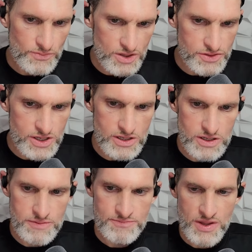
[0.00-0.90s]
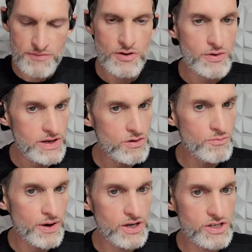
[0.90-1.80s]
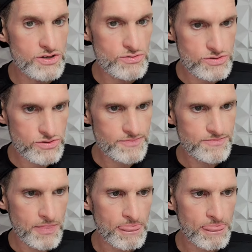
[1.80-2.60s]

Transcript: the, if you're an earbud user,